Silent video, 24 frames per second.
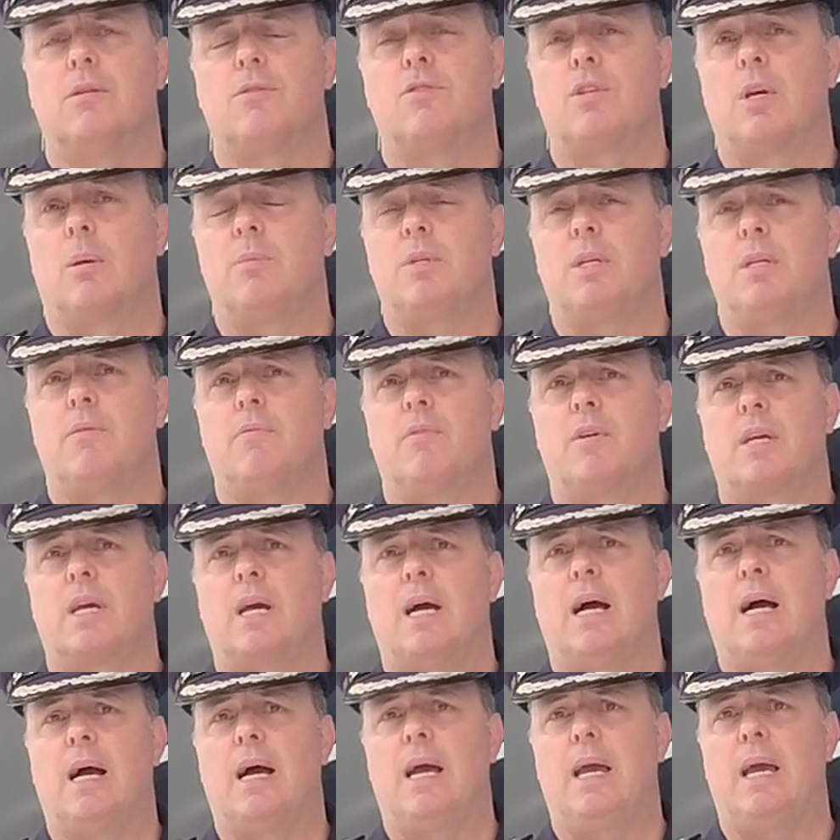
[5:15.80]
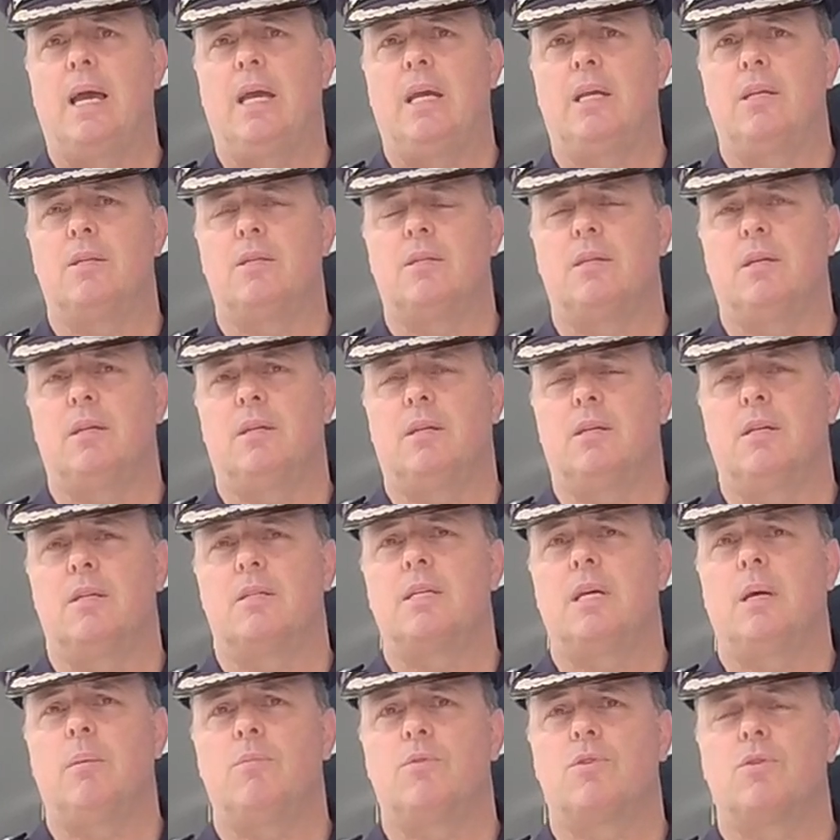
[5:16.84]
jumped into the car and, in an
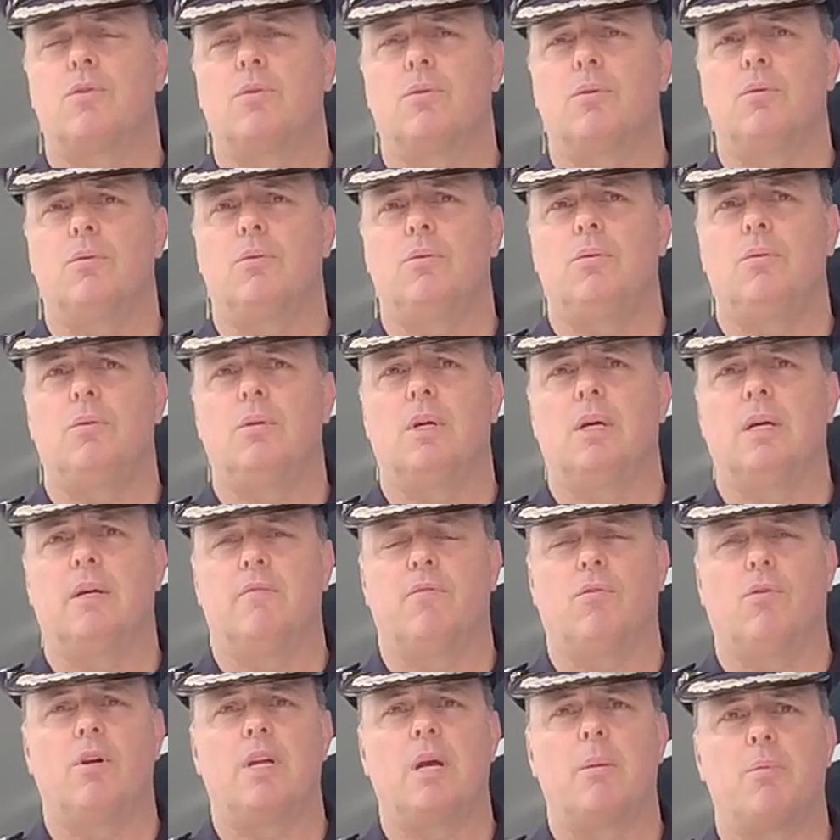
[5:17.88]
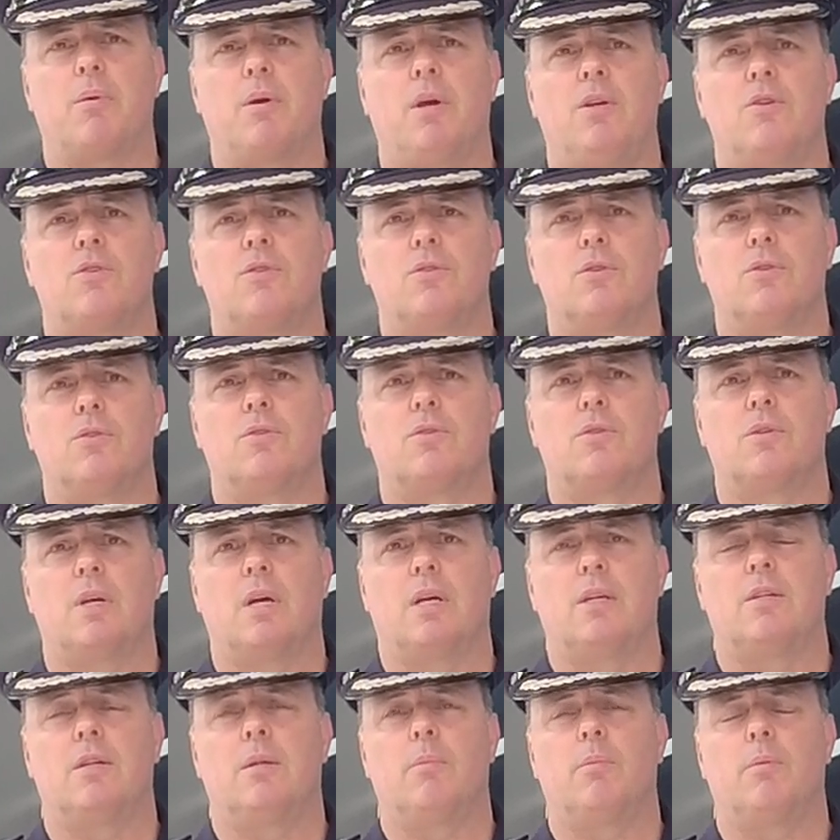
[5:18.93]
attempt to avoid apprehension, has
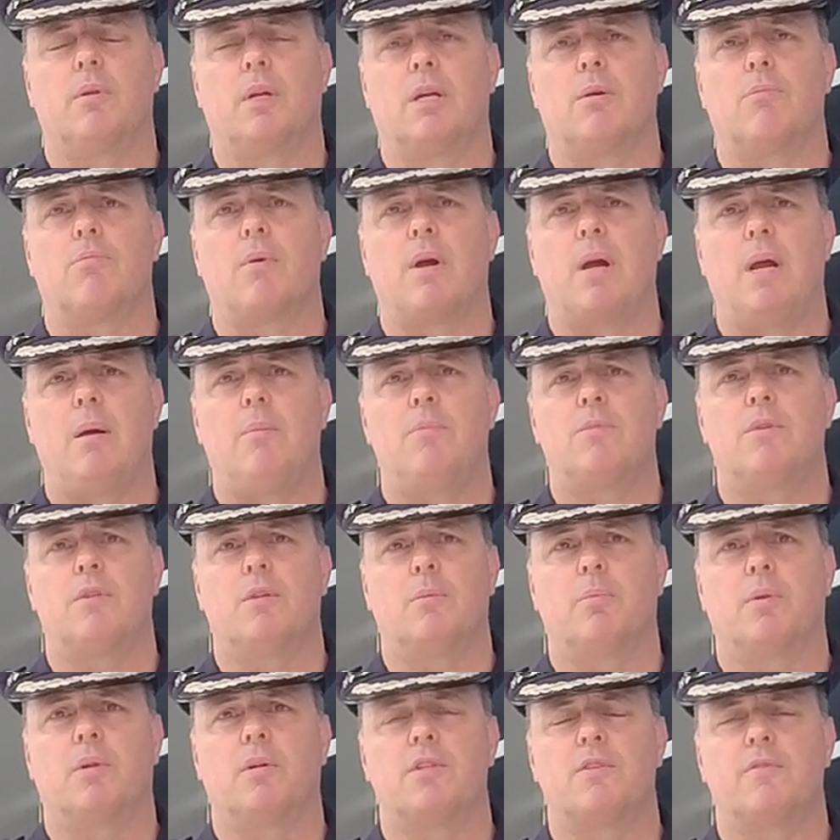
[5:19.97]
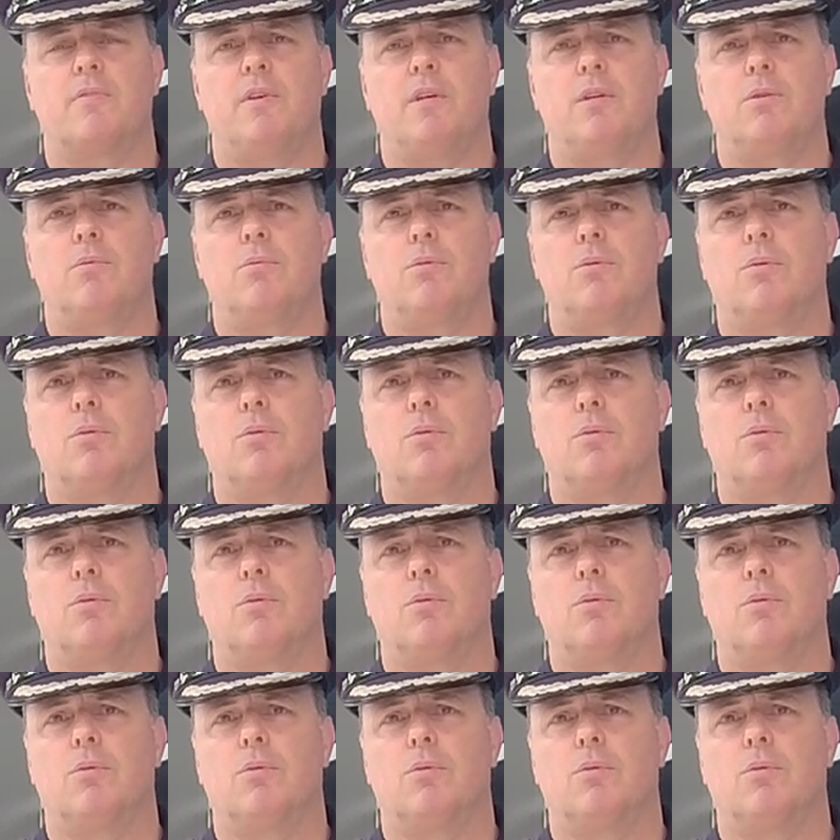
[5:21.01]
deliberately rammed the police vehicle,